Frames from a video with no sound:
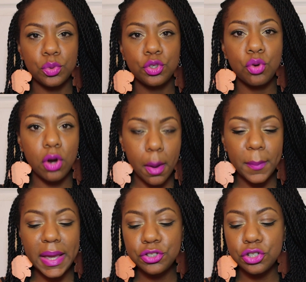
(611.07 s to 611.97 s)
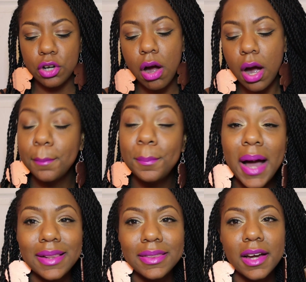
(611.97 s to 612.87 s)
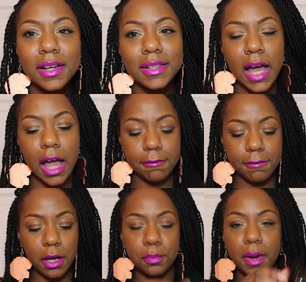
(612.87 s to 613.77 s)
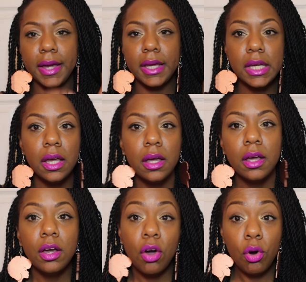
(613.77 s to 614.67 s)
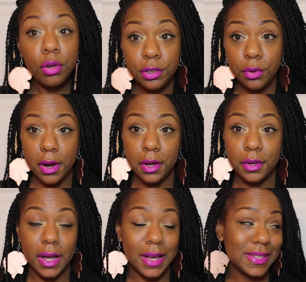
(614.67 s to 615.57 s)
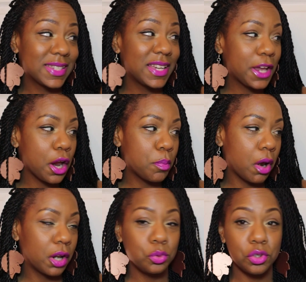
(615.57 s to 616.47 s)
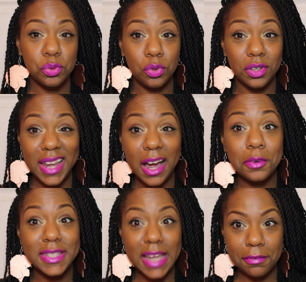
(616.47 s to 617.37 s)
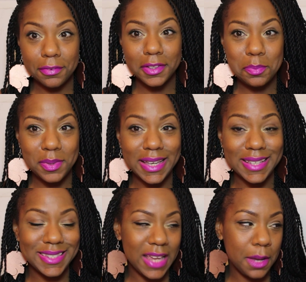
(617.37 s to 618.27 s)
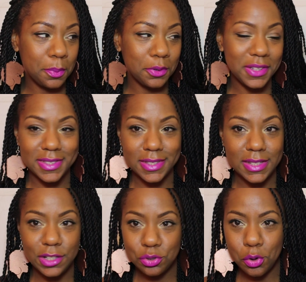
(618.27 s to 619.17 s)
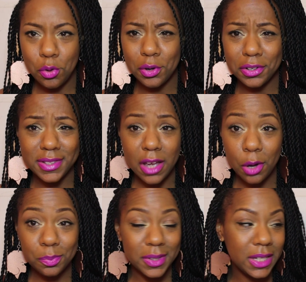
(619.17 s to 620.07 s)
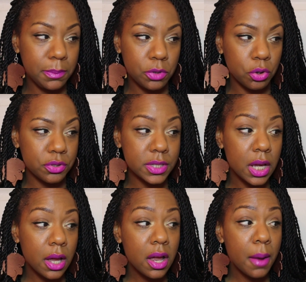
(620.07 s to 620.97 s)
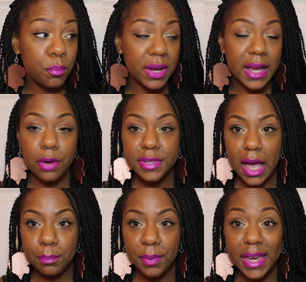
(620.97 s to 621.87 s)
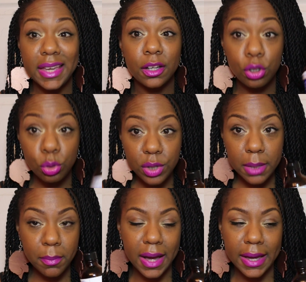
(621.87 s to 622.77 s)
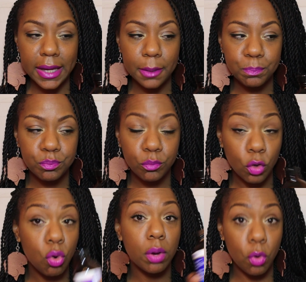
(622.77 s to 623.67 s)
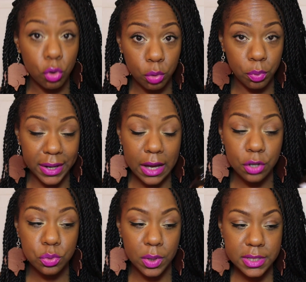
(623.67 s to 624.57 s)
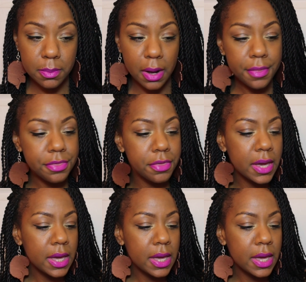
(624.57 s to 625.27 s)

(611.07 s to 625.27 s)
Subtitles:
which were a major con. But luckily, I found my holy grail skincare product, which will now definitely be a staple, is the tea tree oil. It's helped me keep those breakouts at bay, including my hormonal breakouts once a month.